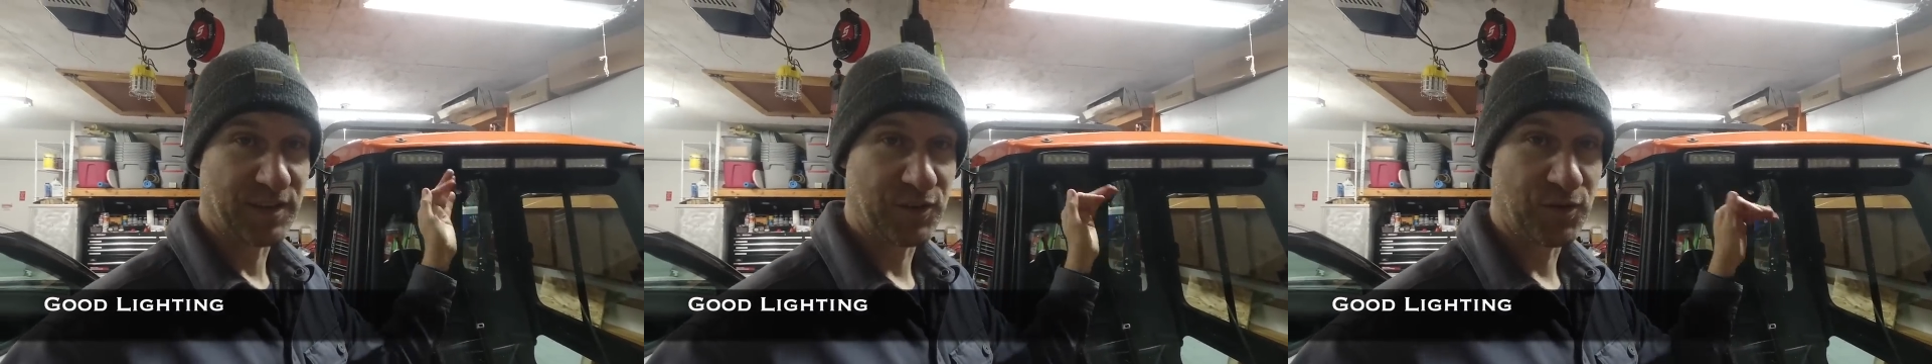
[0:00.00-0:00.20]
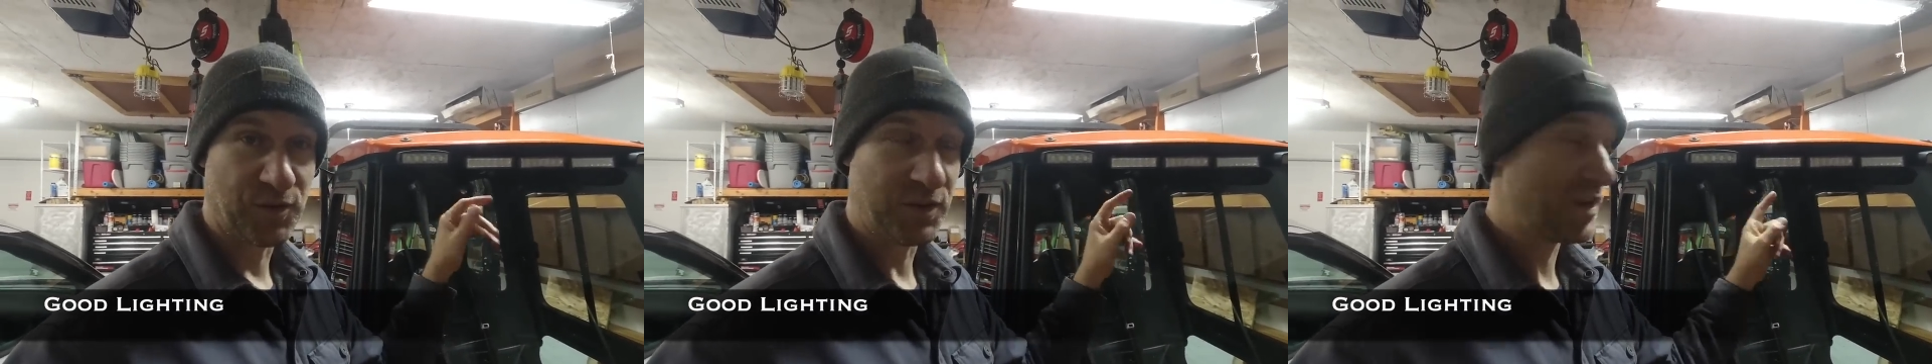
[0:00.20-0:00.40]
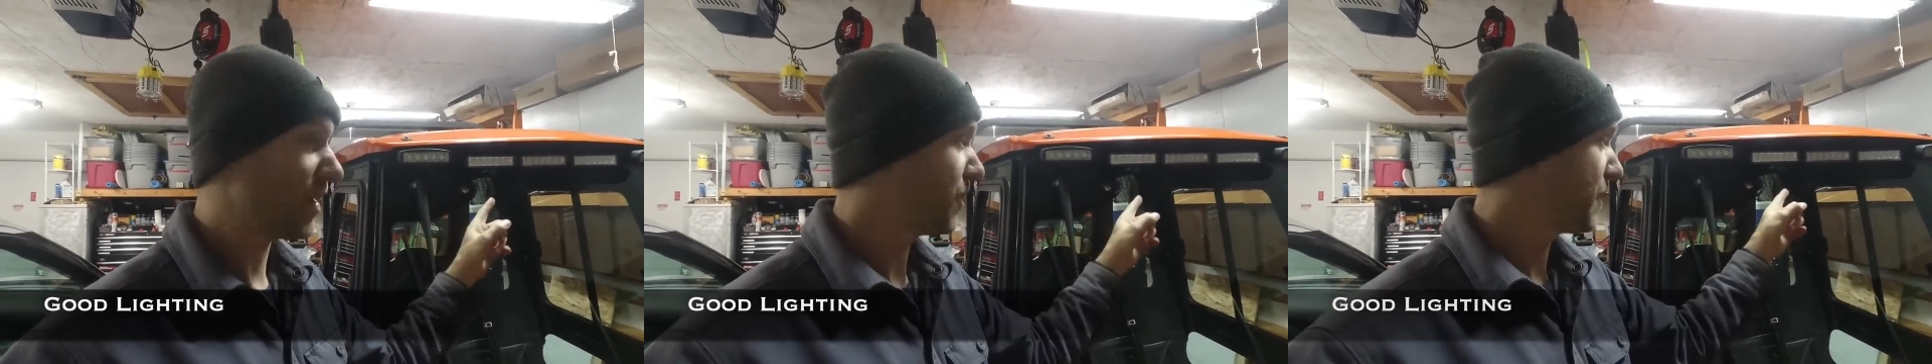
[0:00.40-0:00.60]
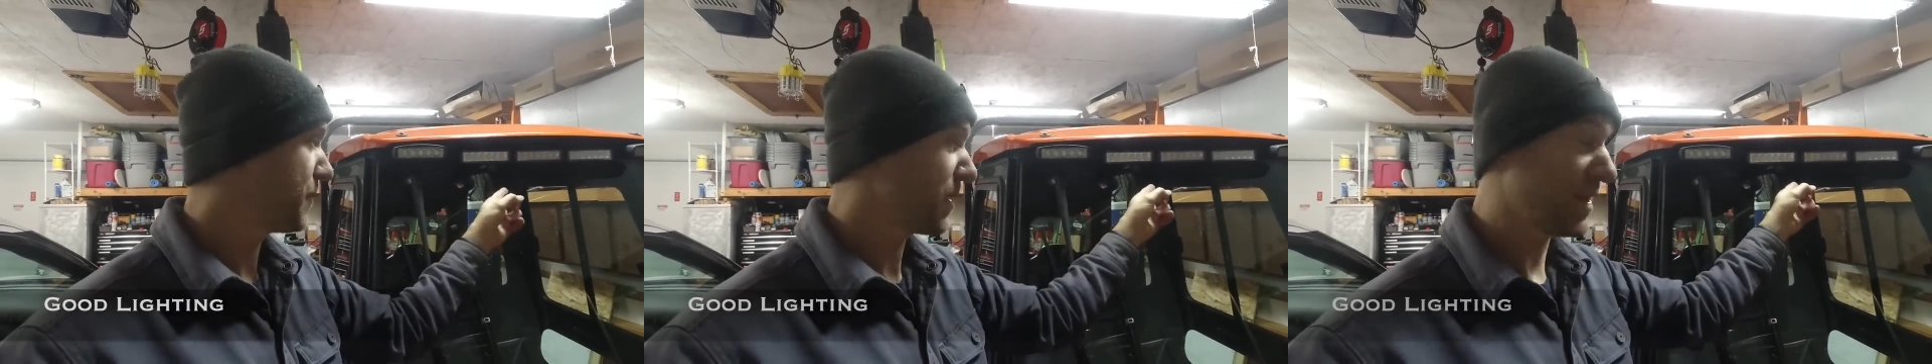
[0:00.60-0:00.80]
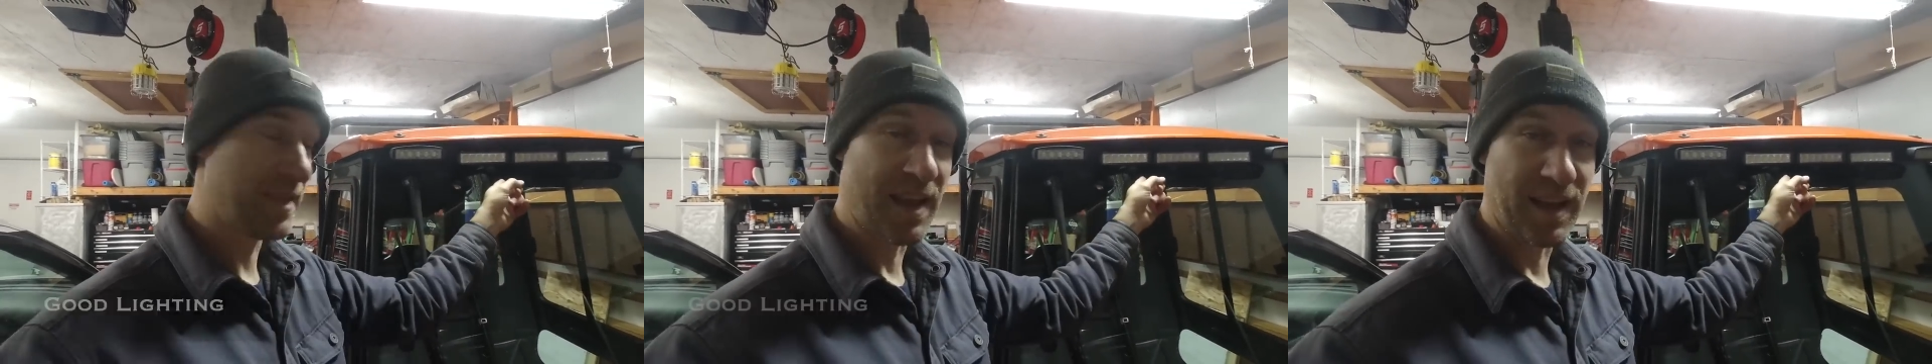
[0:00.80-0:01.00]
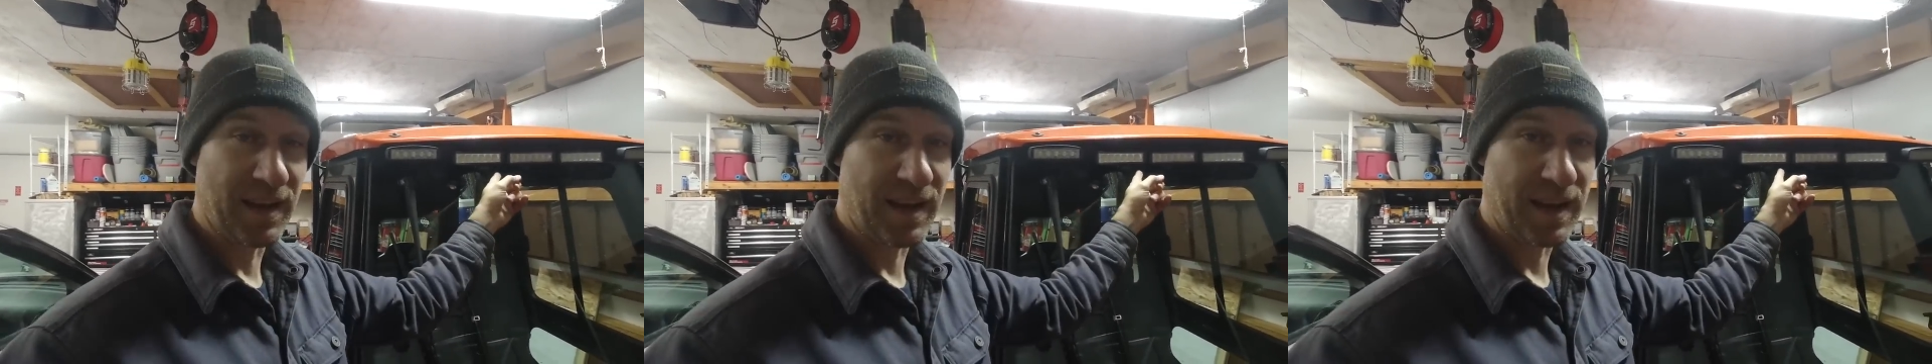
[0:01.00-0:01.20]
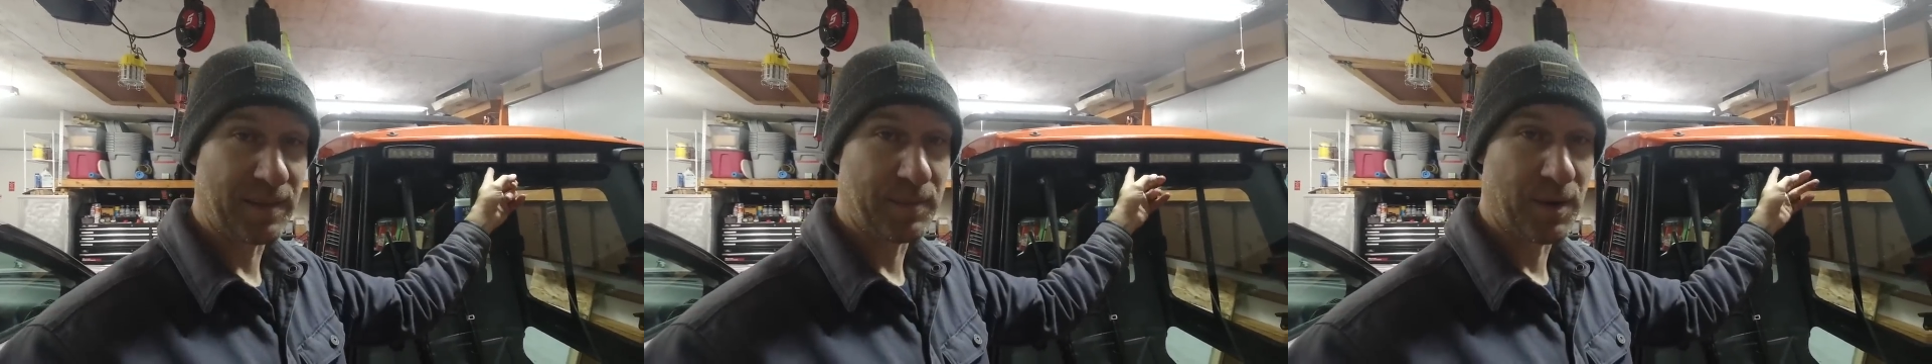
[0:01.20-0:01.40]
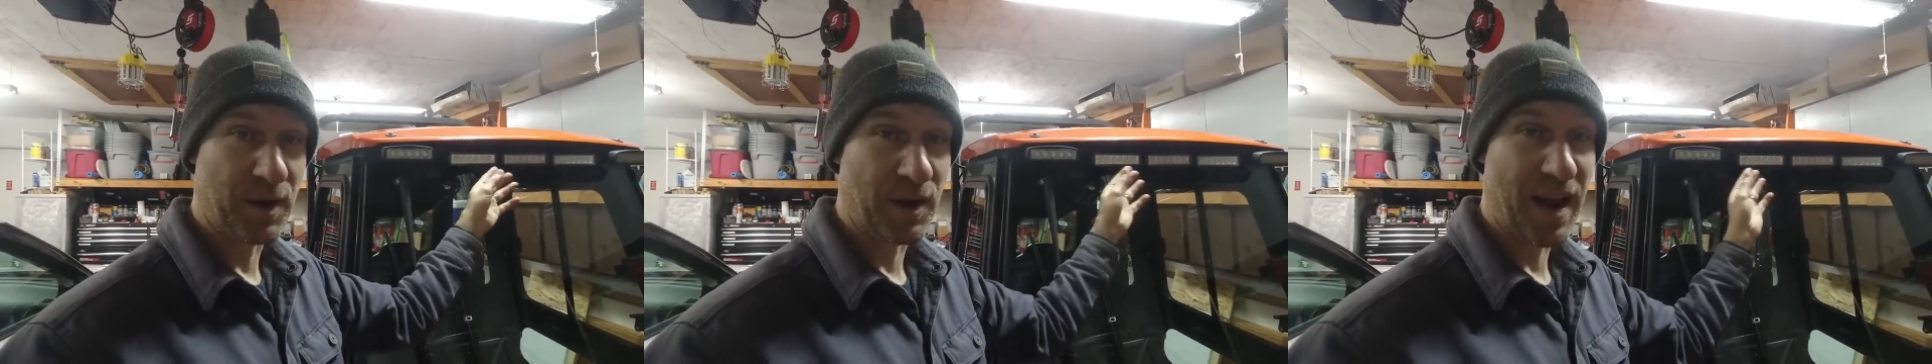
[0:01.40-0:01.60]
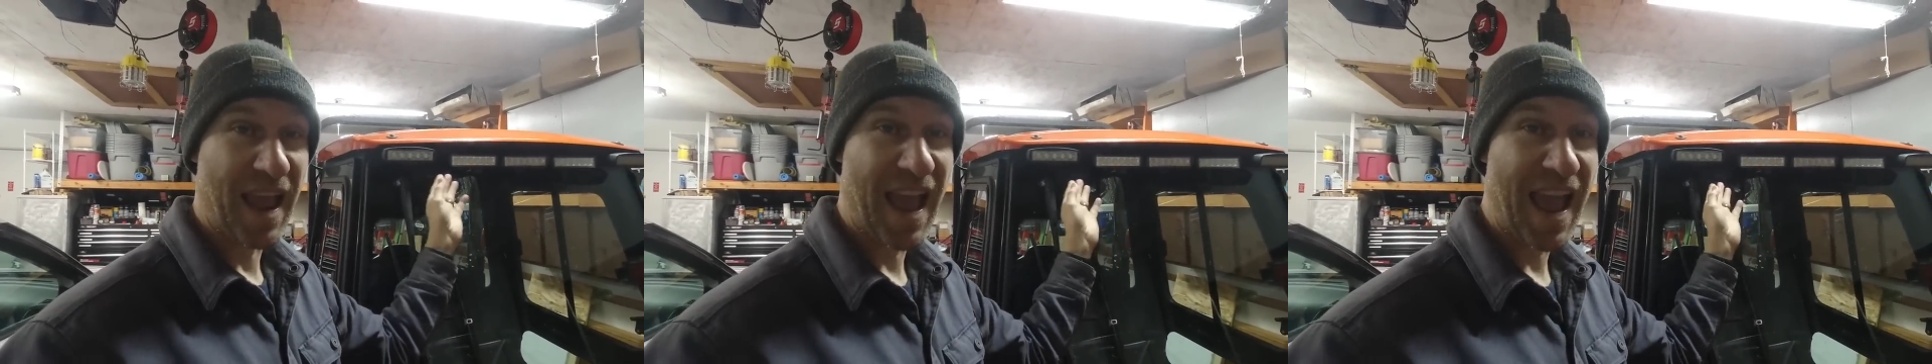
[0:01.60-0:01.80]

I showed you how I made that light bar.